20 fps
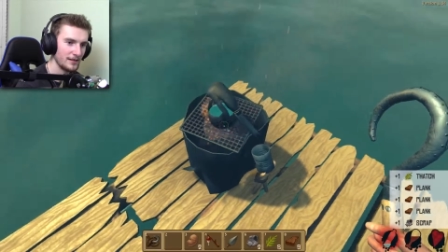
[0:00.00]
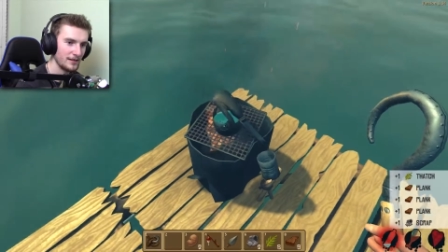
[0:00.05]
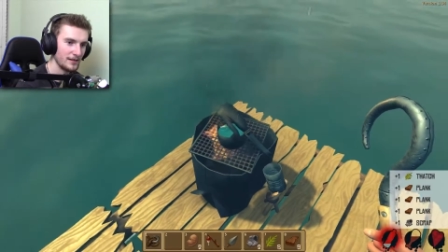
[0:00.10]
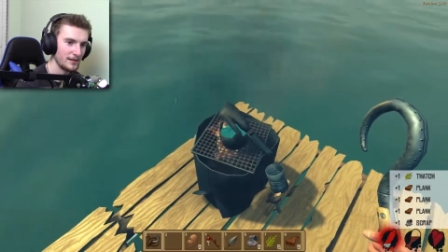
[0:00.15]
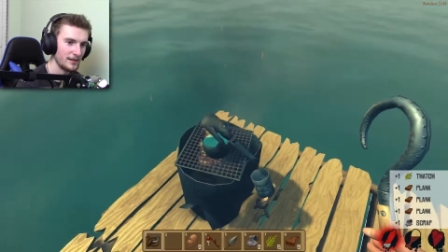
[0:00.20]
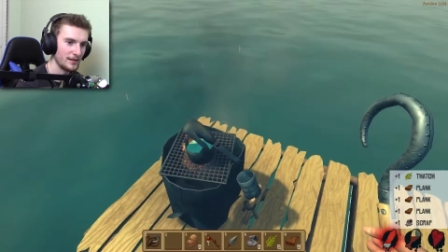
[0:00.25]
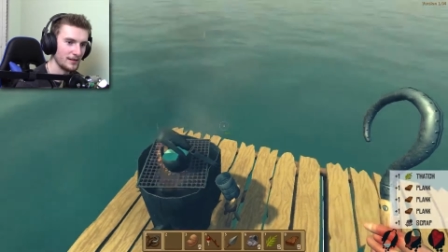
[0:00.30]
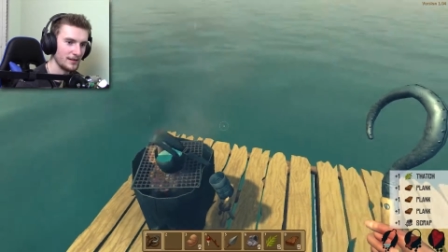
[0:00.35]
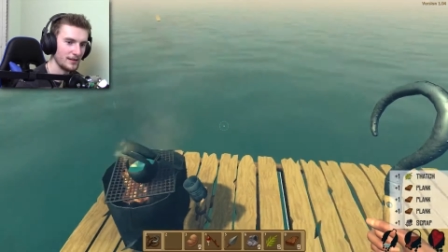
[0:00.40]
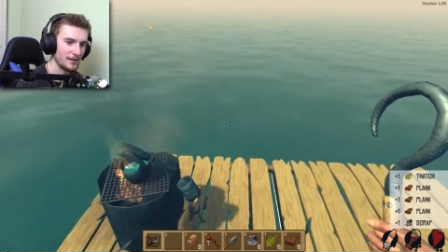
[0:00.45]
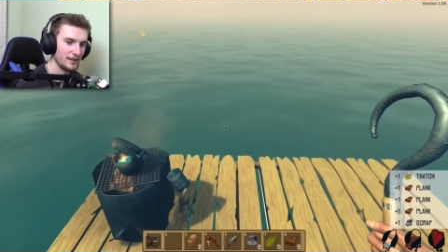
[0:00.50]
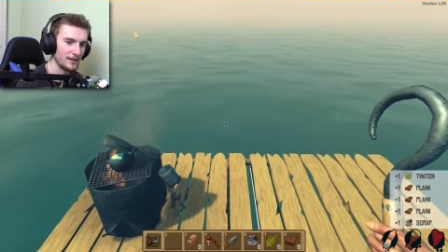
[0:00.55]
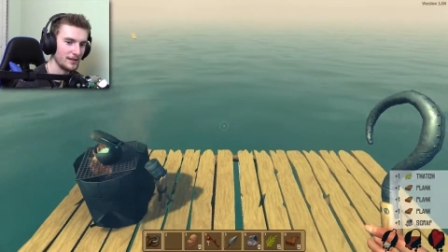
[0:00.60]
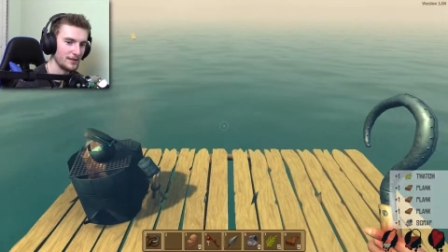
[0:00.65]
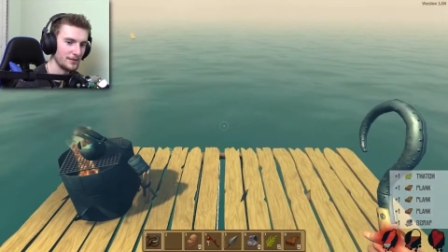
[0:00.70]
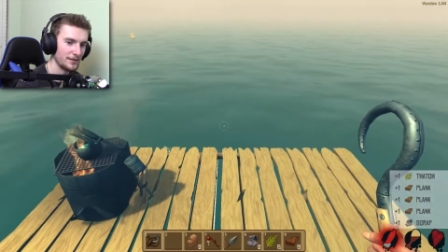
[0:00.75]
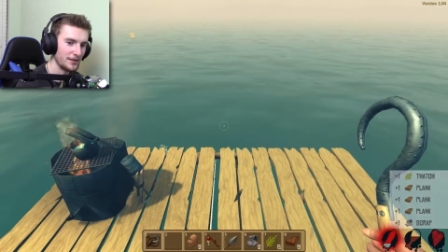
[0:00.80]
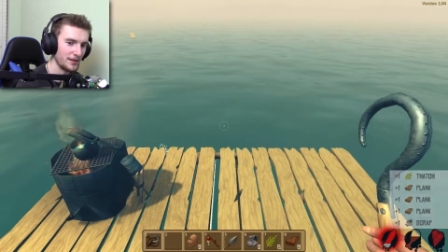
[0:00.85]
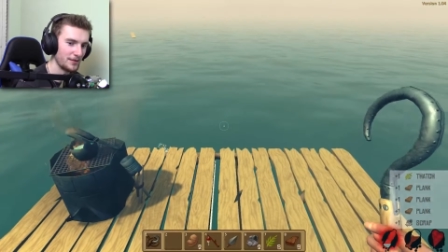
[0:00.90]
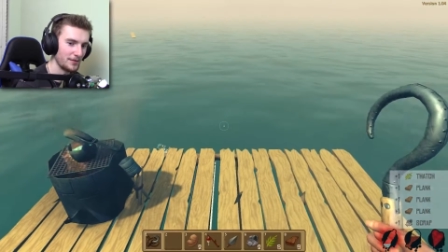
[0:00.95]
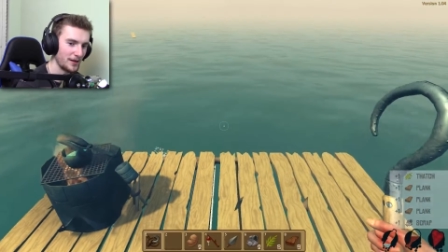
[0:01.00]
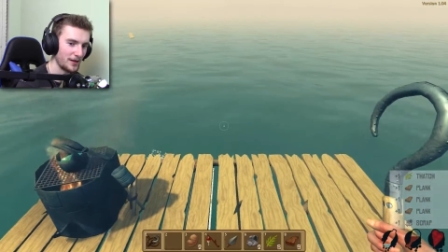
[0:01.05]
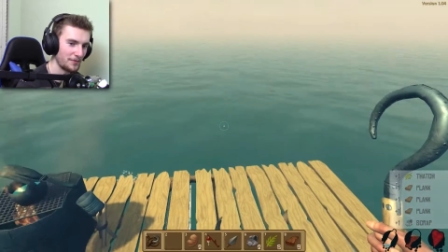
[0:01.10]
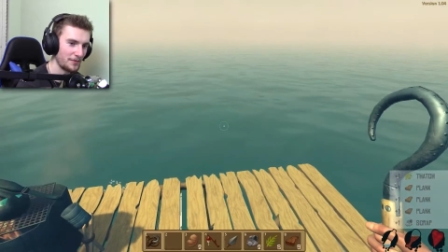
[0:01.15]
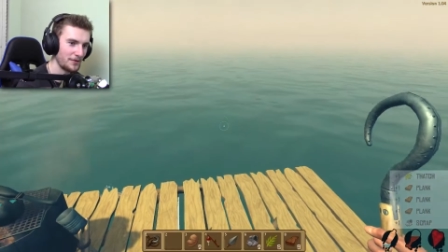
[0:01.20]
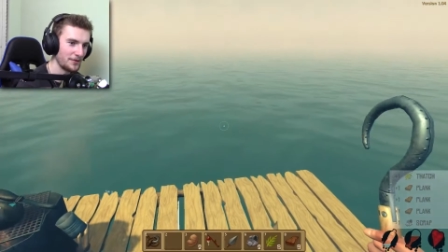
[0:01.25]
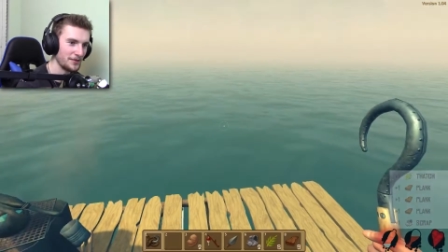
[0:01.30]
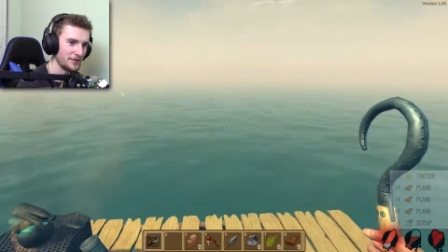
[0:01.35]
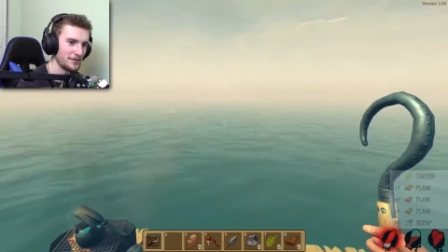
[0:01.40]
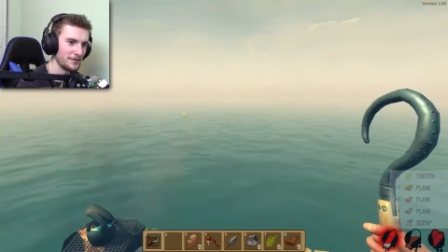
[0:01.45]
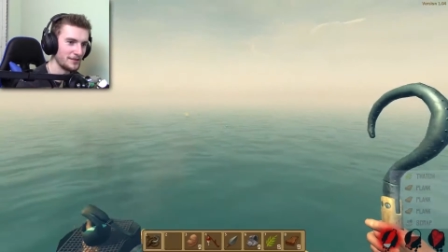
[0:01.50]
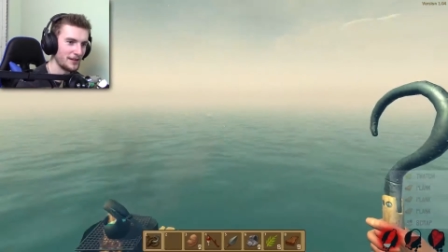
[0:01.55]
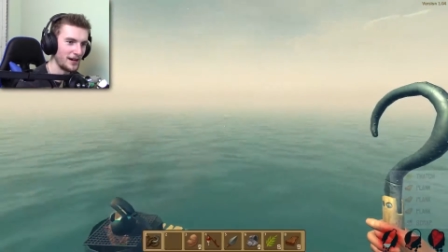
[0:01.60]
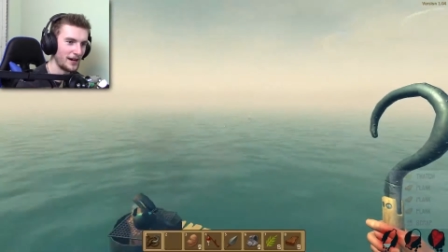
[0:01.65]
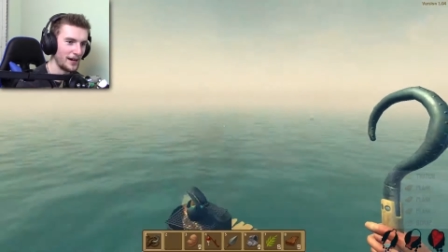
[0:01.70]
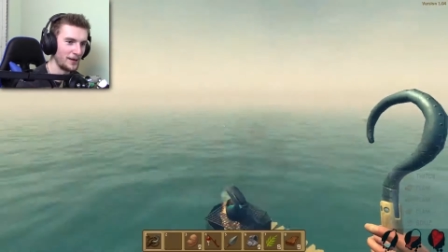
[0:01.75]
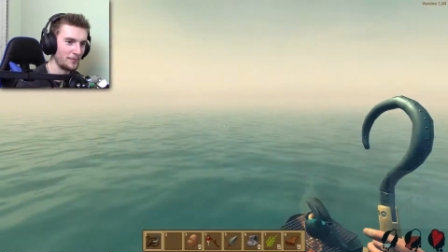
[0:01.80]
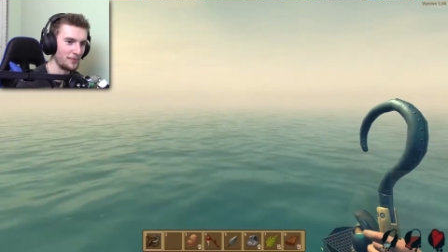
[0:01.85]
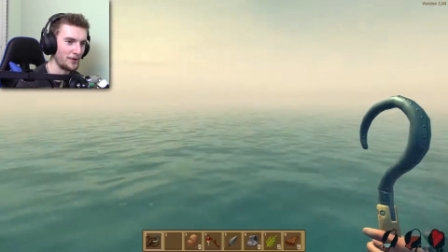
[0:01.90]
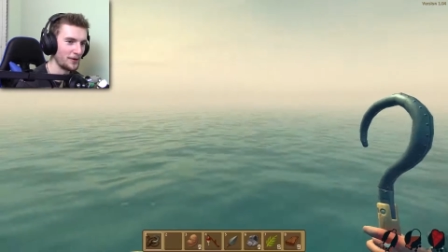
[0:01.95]
Oh no, I'm going to
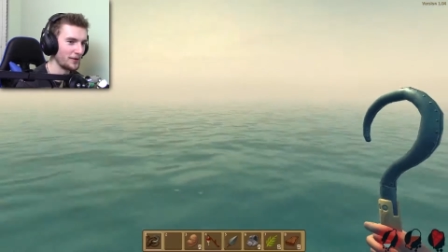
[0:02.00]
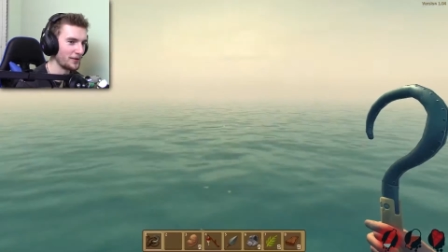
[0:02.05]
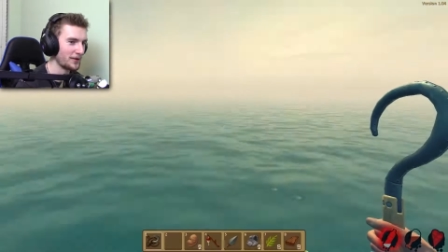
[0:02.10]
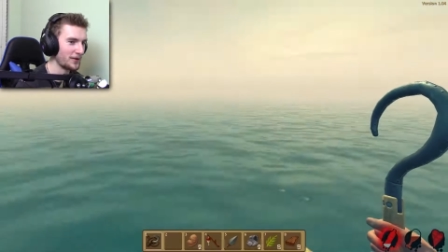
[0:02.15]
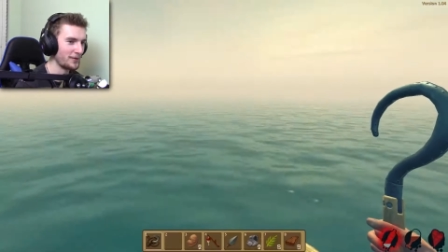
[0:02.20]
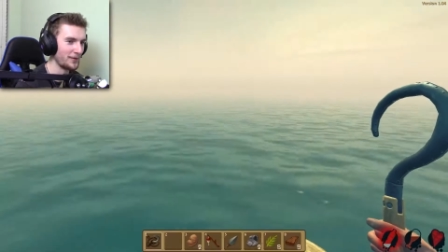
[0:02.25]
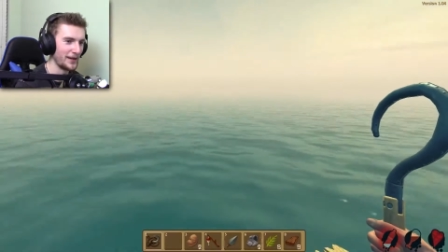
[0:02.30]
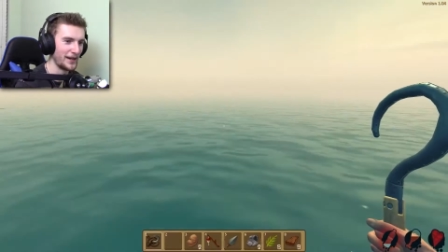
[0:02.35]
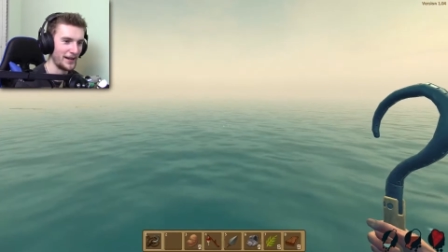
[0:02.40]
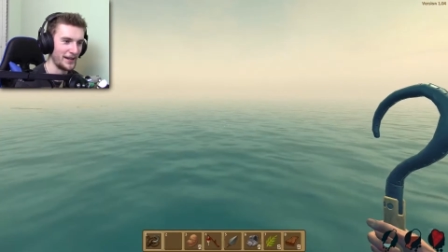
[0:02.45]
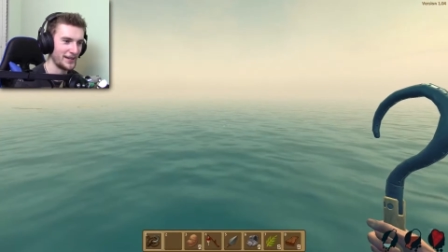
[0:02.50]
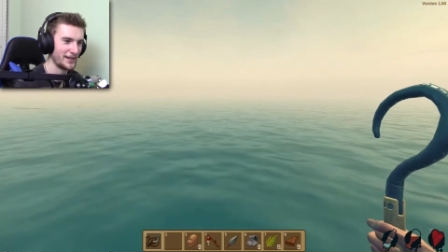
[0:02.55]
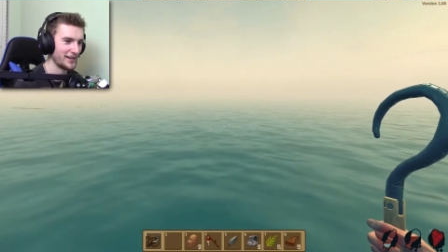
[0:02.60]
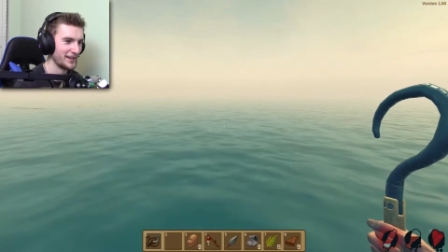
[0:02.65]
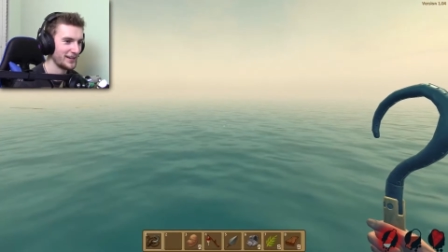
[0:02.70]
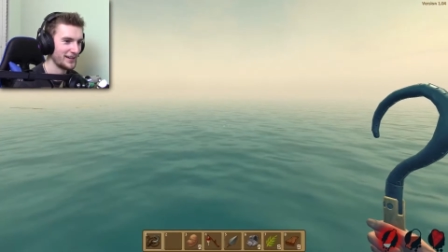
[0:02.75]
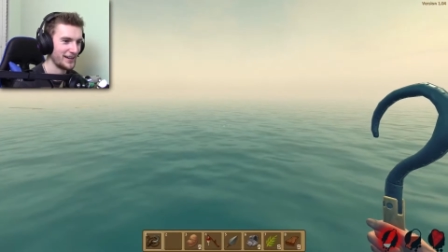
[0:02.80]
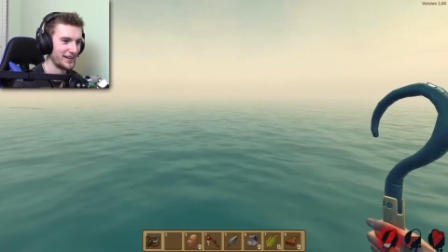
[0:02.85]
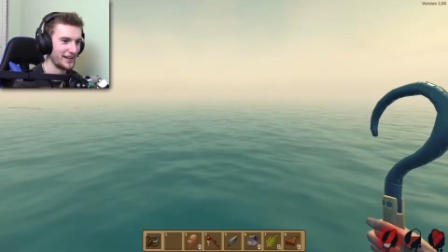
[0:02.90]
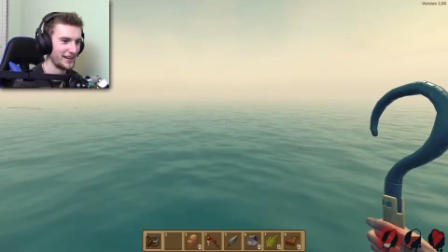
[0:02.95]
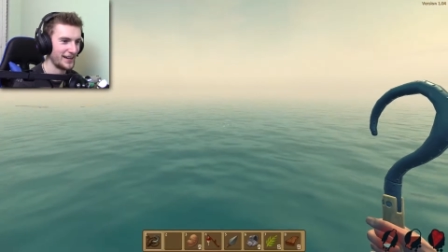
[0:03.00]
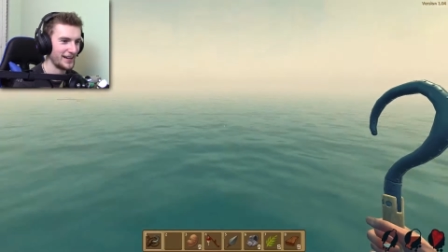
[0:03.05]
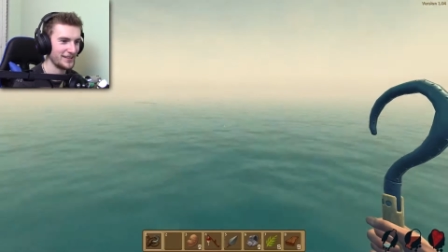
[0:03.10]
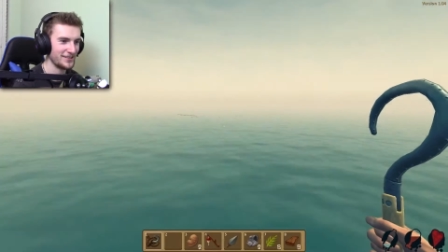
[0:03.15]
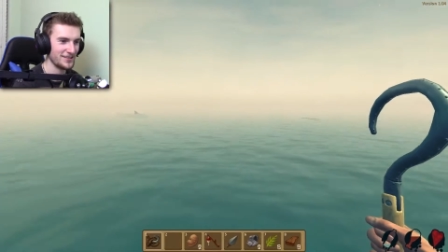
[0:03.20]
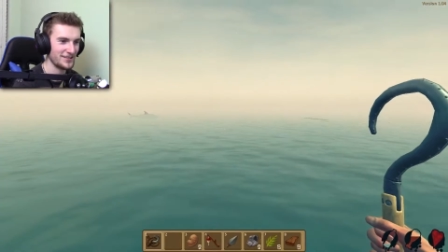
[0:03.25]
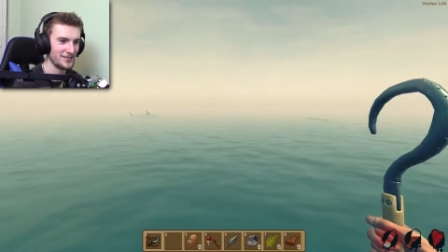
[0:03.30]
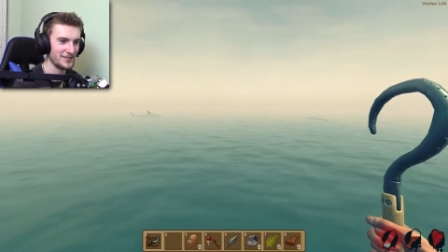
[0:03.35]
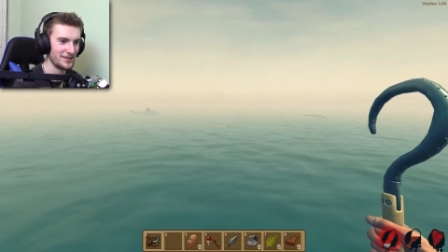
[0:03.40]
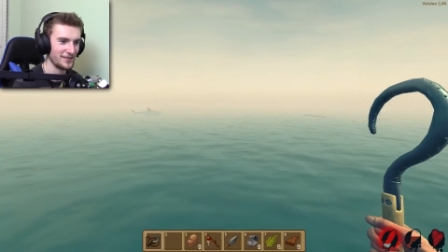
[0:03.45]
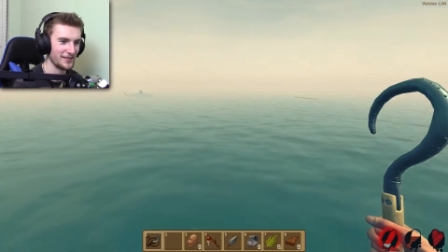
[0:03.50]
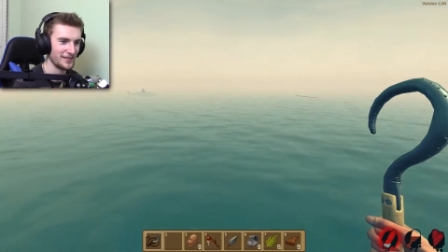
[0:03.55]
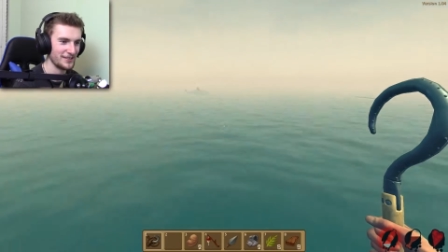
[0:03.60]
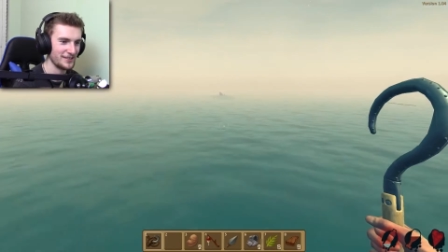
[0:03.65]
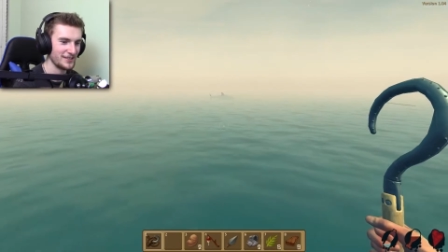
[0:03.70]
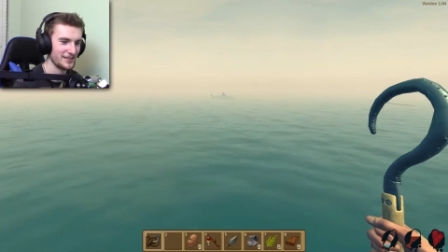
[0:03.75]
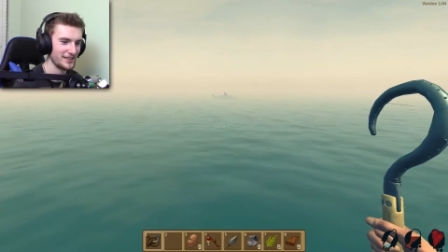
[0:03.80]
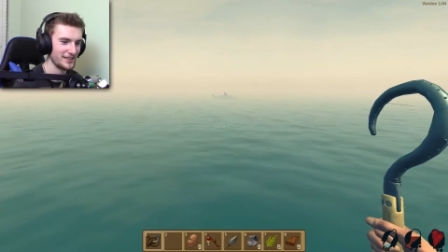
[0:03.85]
die real quick. I just know it.